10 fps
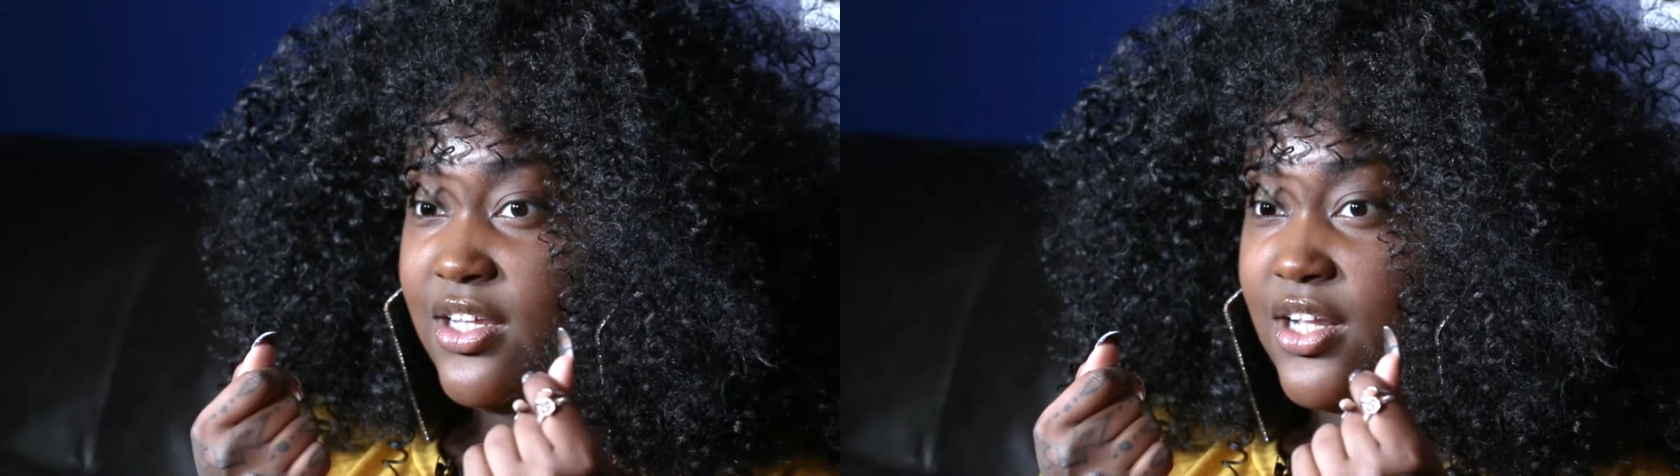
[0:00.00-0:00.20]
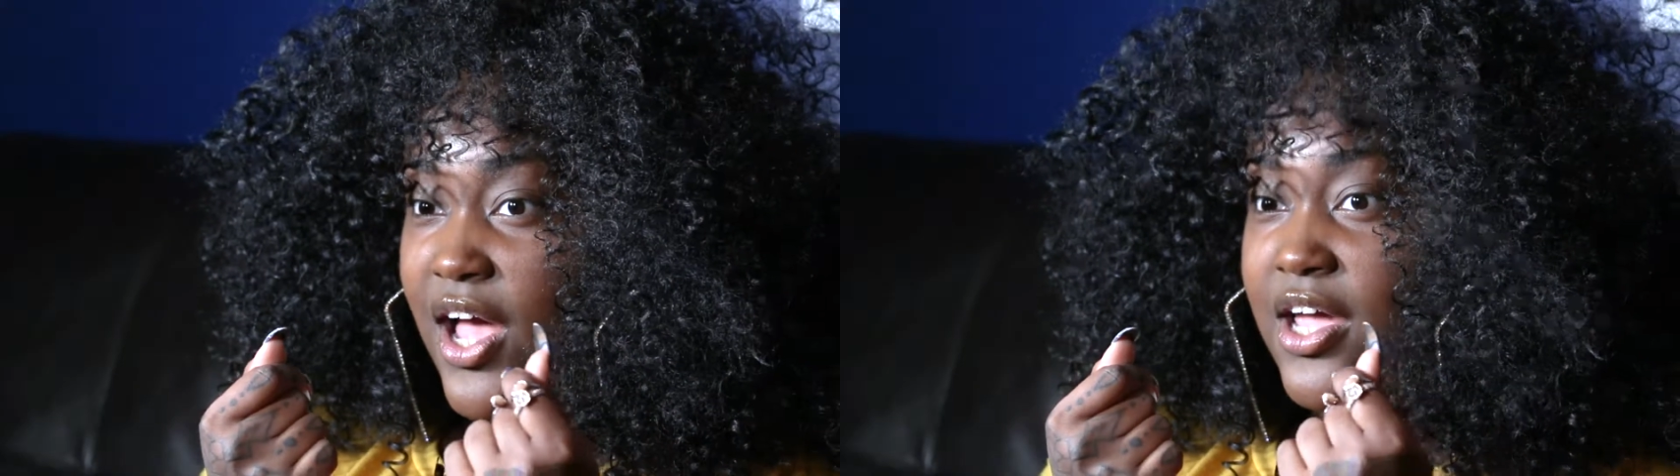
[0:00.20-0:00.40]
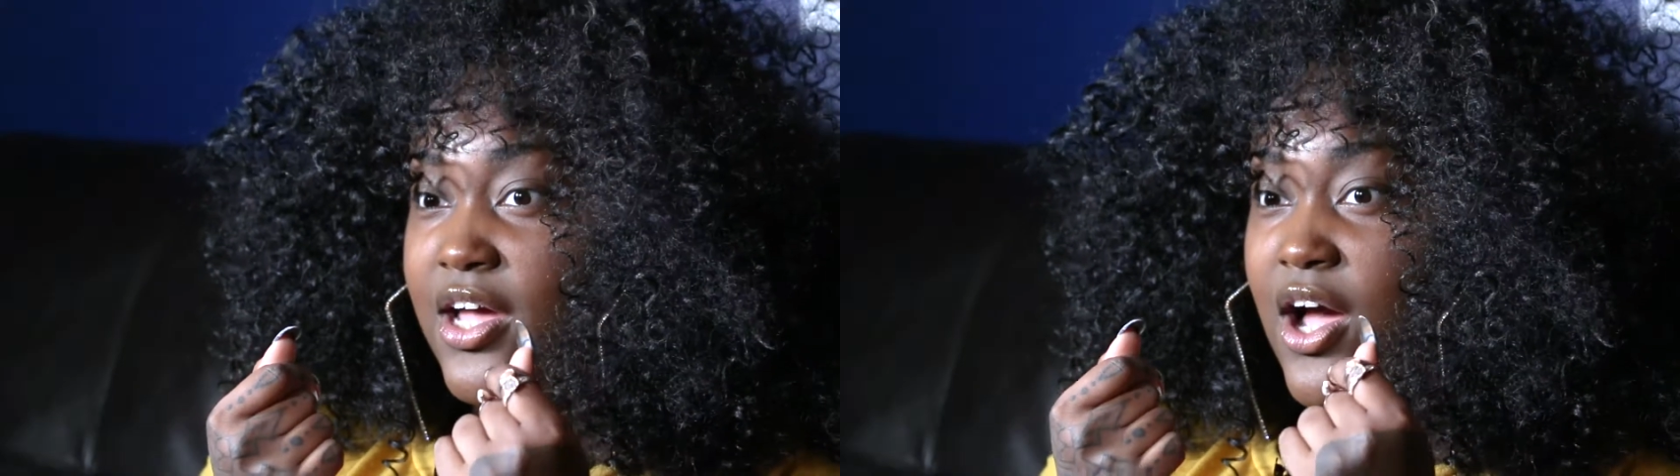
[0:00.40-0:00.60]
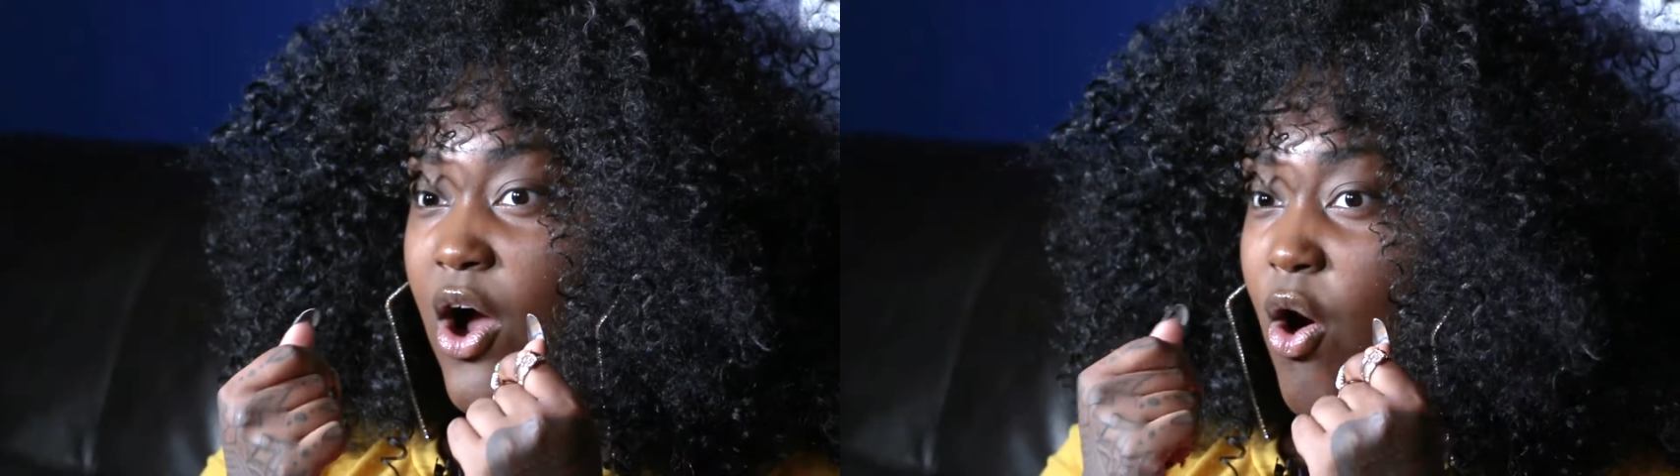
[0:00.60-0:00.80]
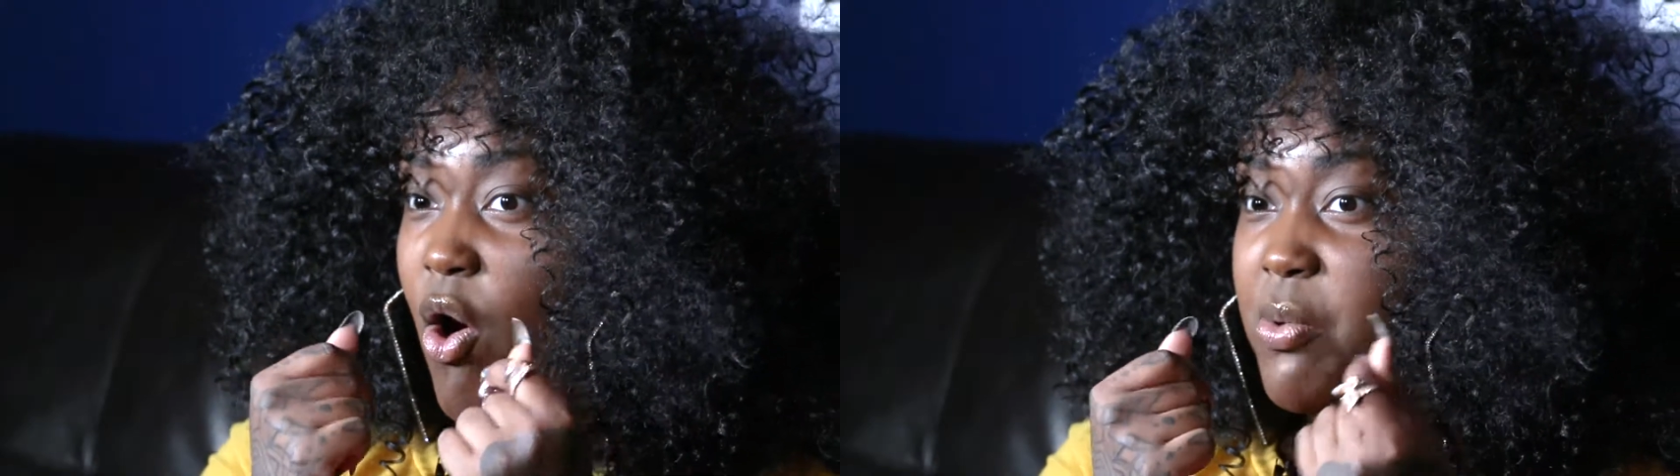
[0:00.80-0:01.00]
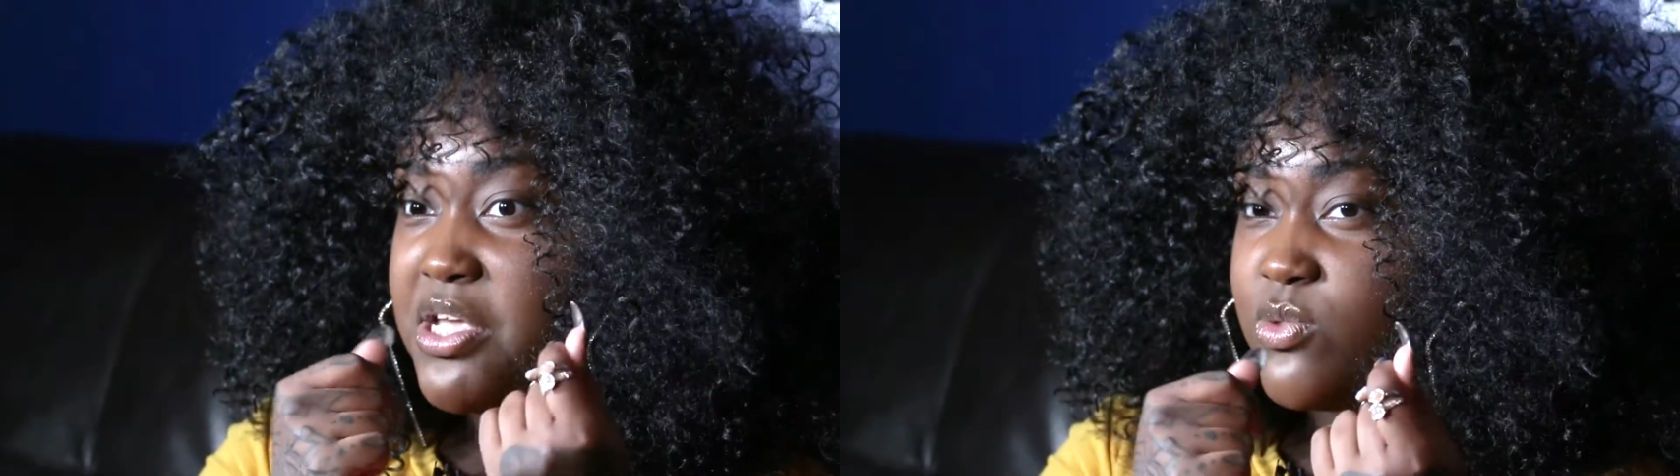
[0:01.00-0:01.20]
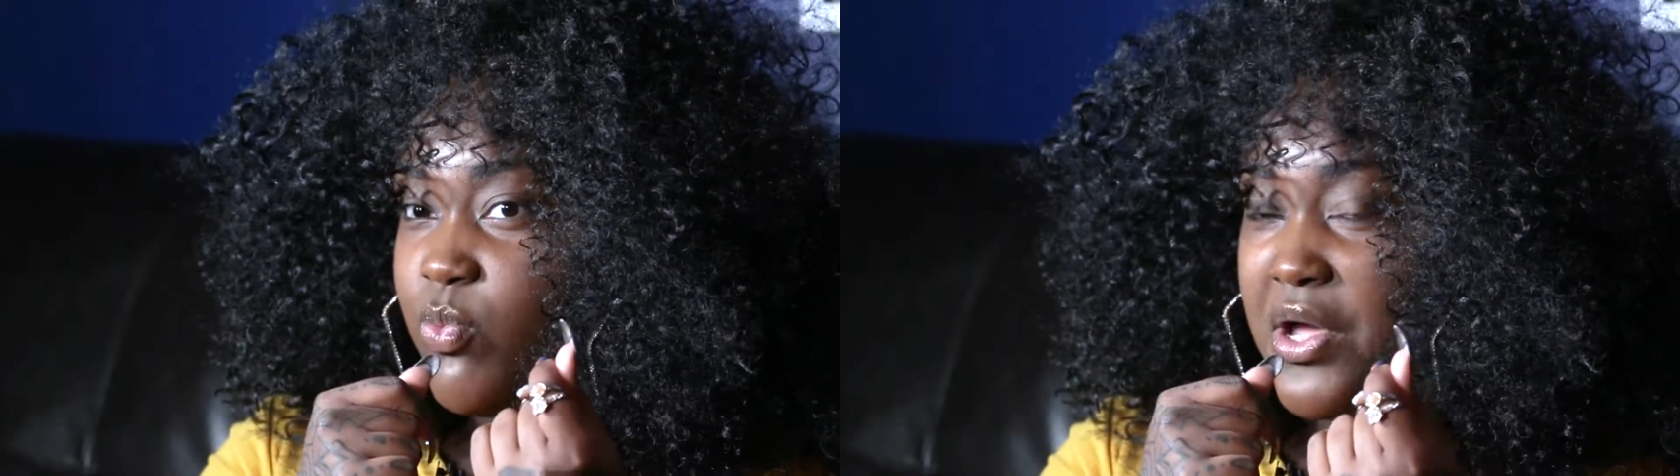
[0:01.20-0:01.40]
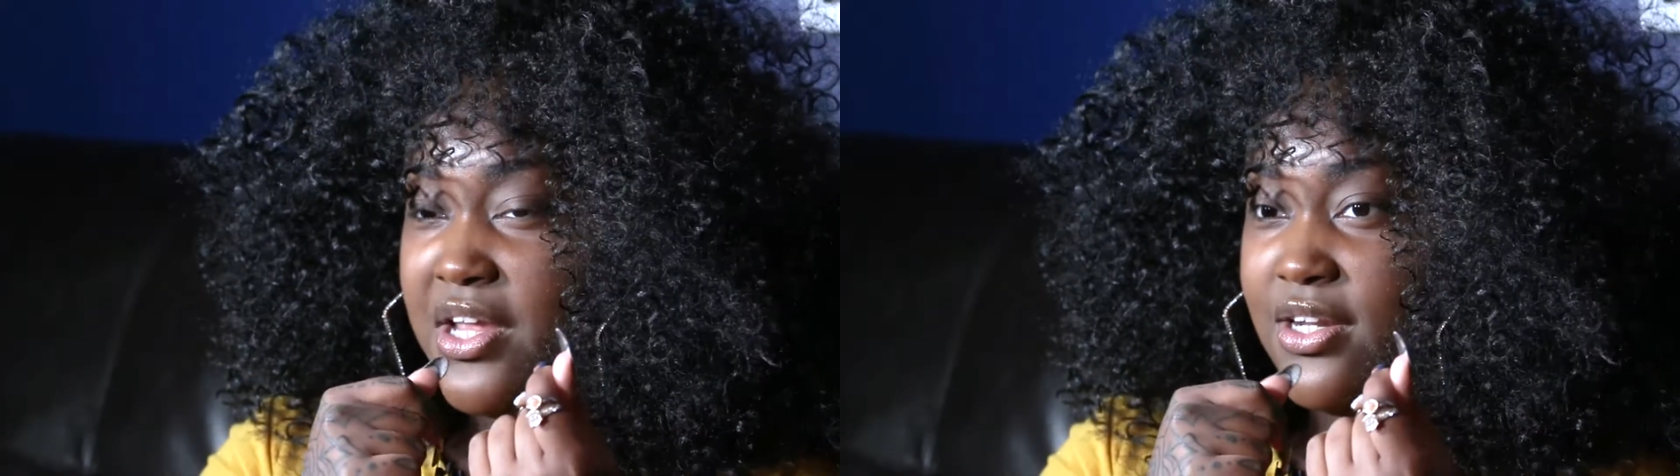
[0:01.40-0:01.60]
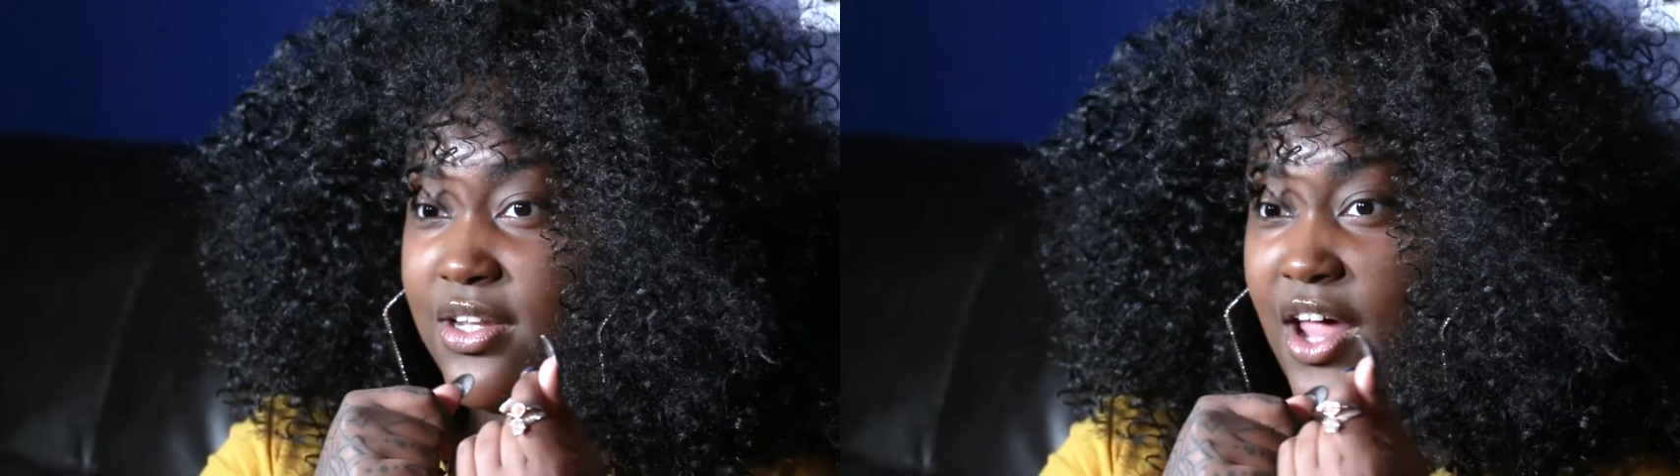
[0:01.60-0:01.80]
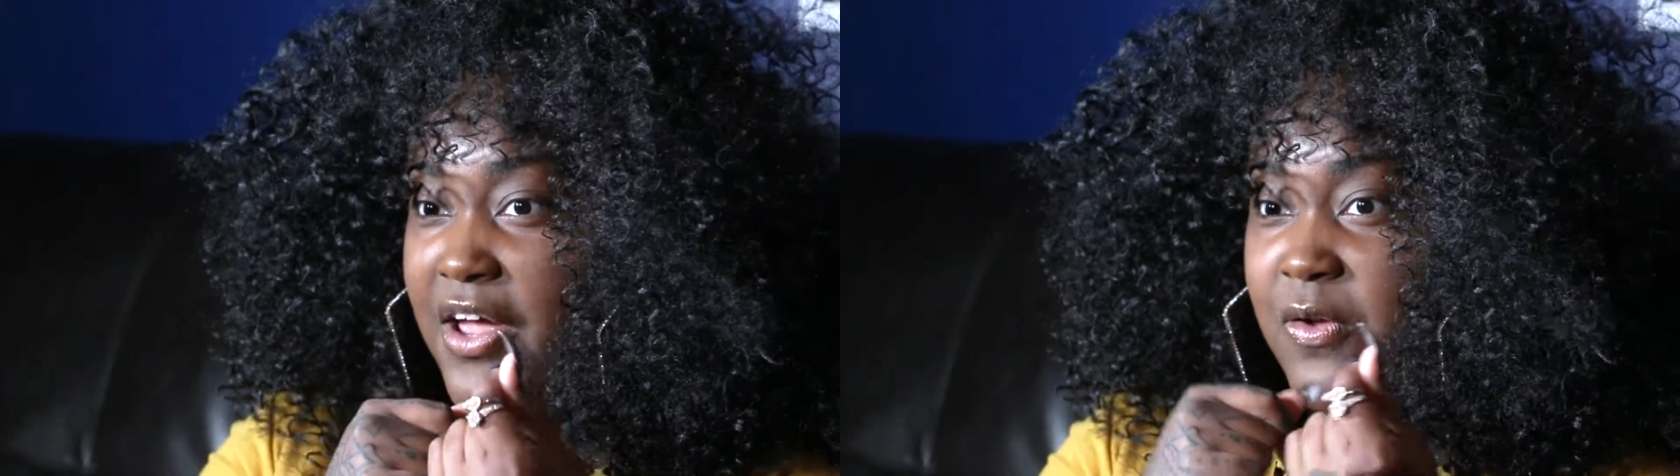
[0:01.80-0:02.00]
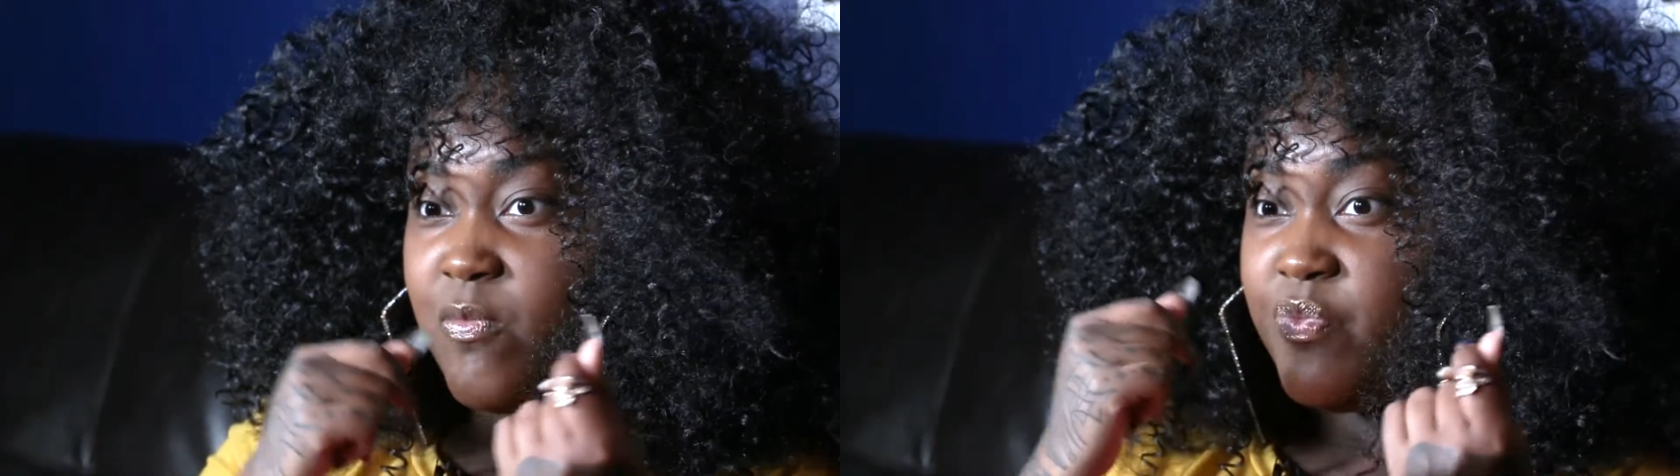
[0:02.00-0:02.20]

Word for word: Like I always win like